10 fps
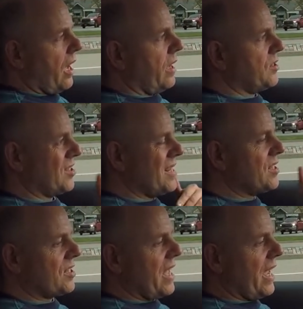
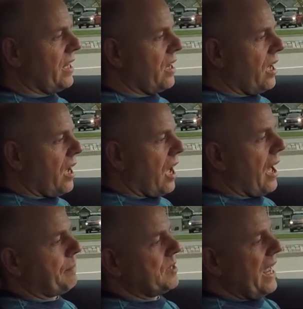since then,
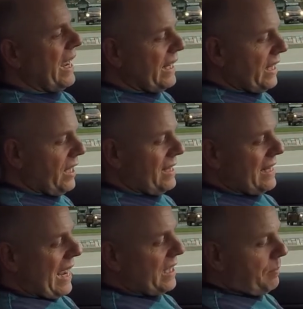up to 80 and
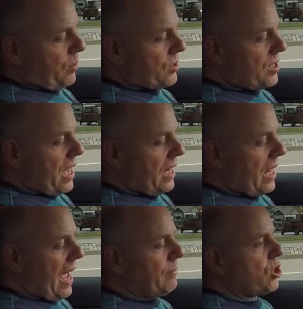90%,
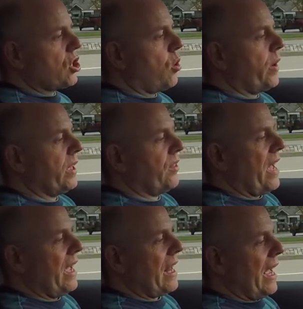I'm showing
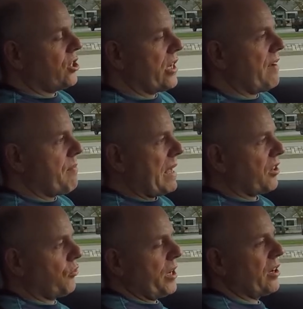that I should have about a
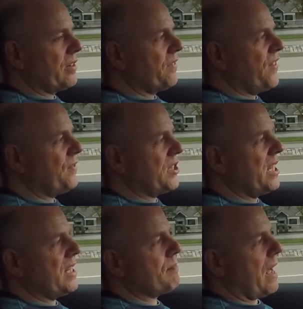
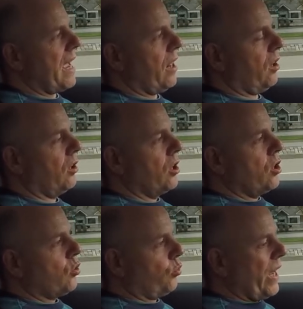315-mile
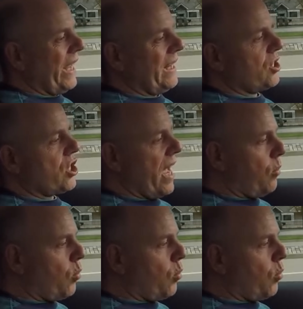range at